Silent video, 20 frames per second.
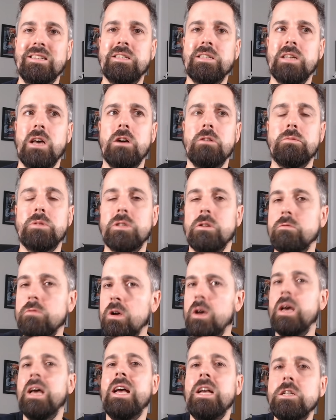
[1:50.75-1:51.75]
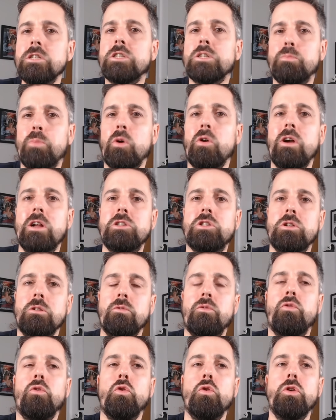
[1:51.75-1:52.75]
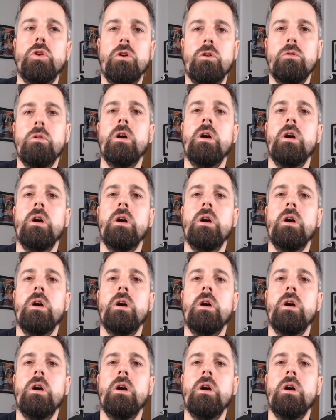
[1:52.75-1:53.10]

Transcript: So some inspiration for you,